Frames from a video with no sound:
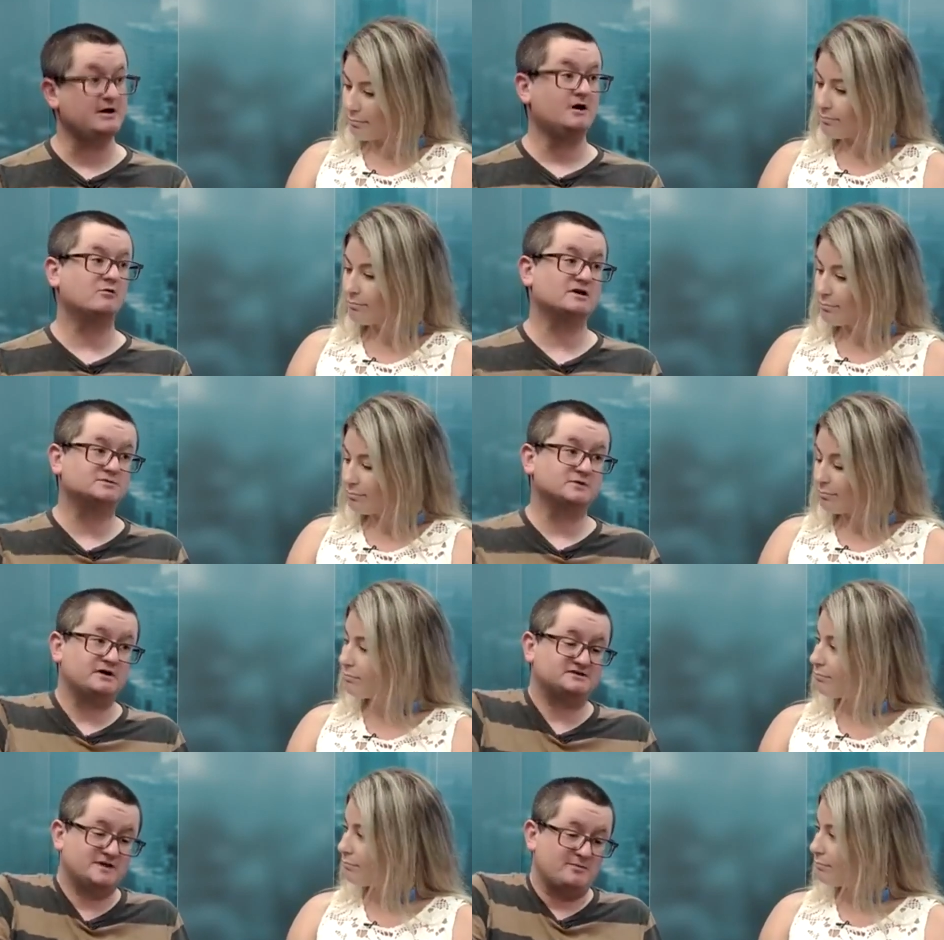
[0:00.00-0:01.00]
Speaker 1: Whereas with
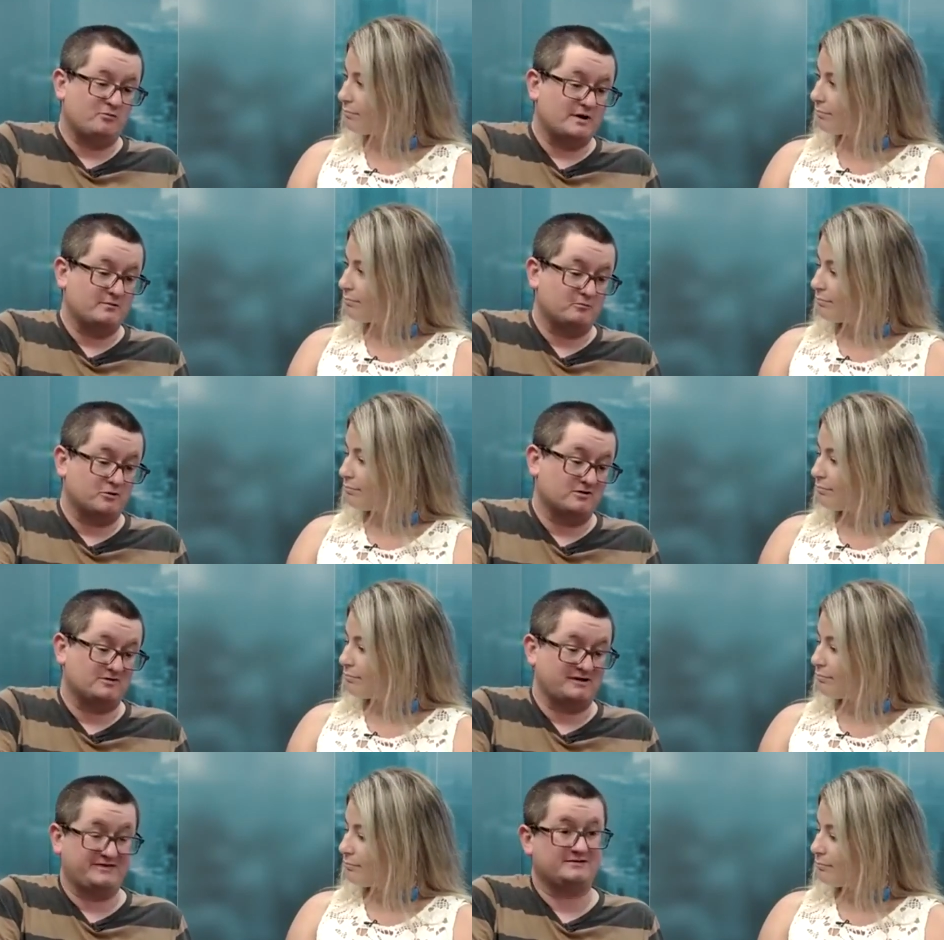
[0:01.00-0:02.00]
us, type one, we're
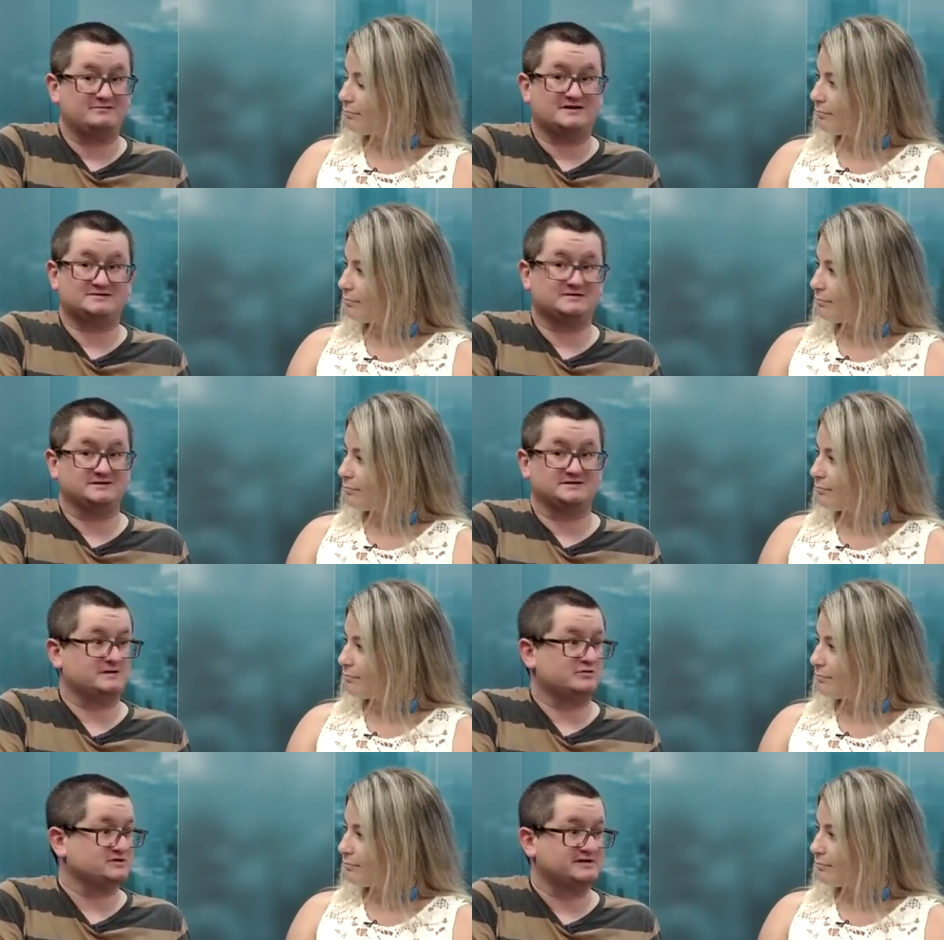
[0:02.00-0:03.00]
I think less than
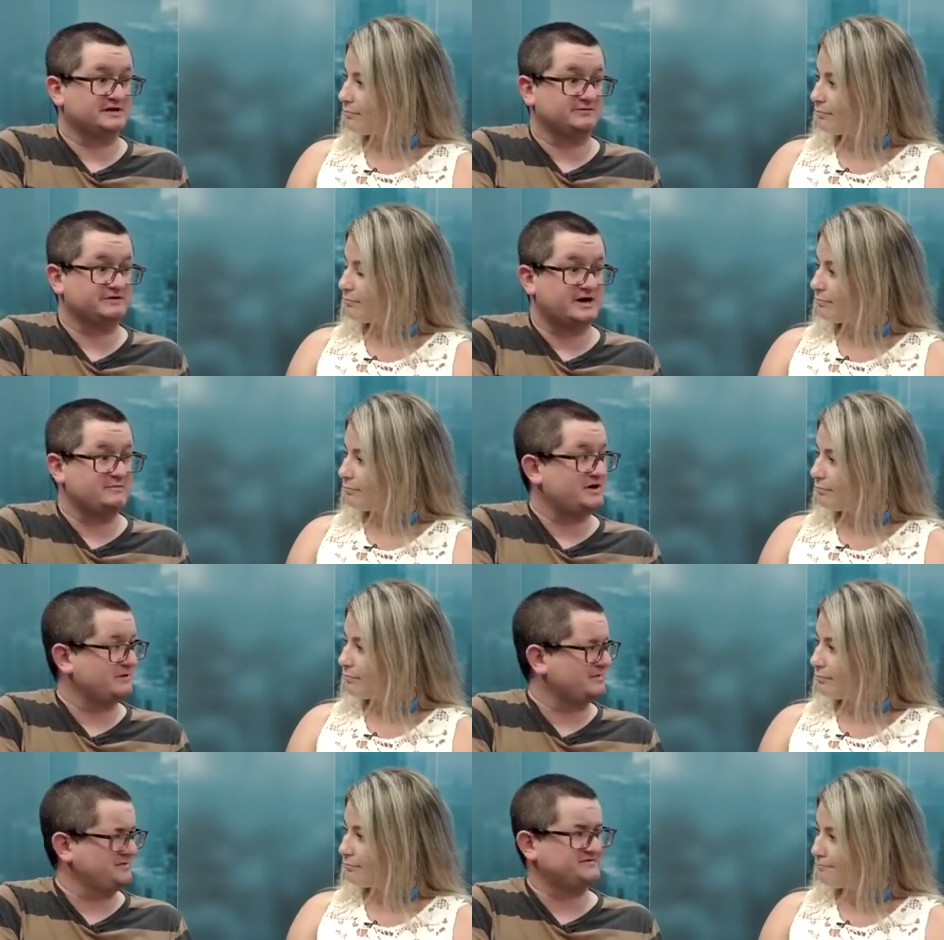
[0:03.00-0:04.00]
10% of the diabetic,
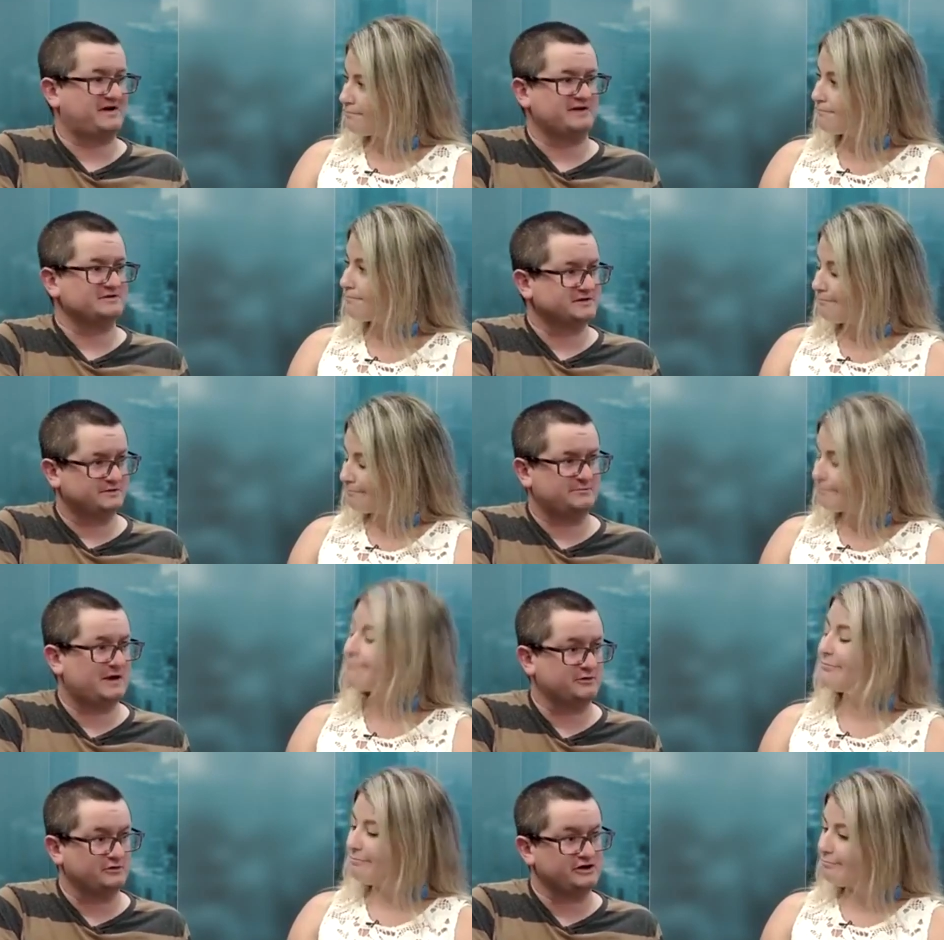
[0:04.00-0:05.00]
maybe it's five percent of the mm.
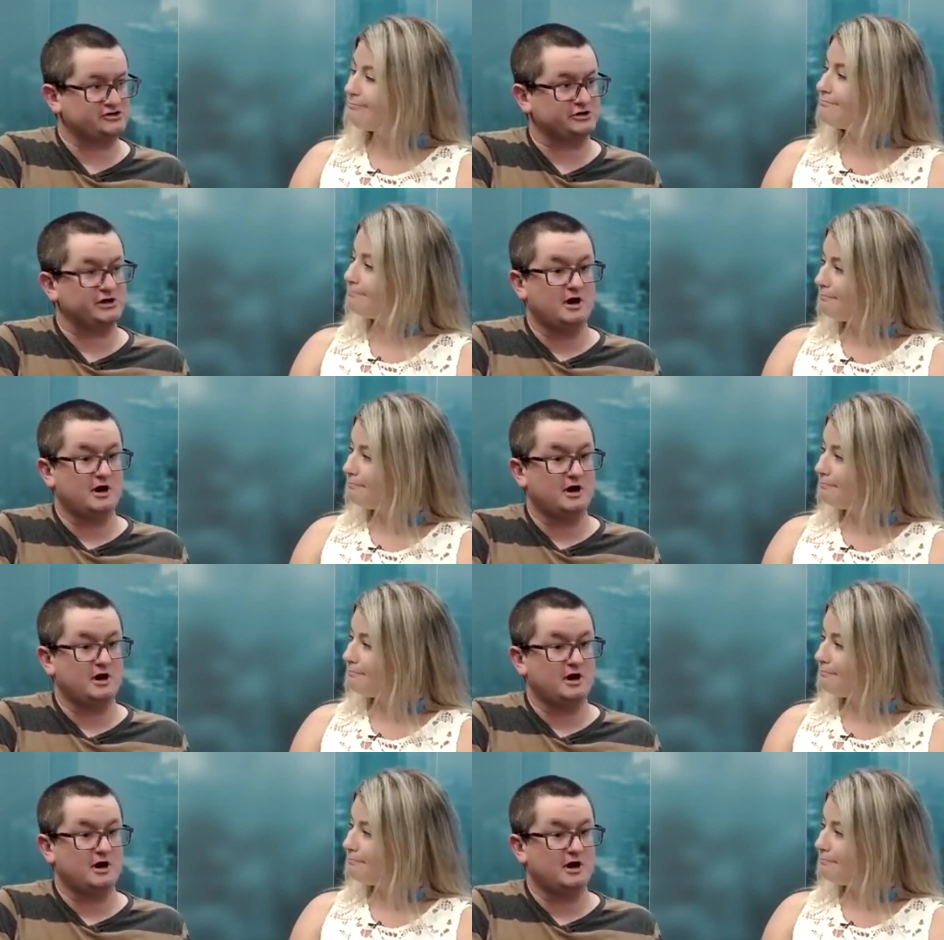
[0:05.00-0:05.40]
population.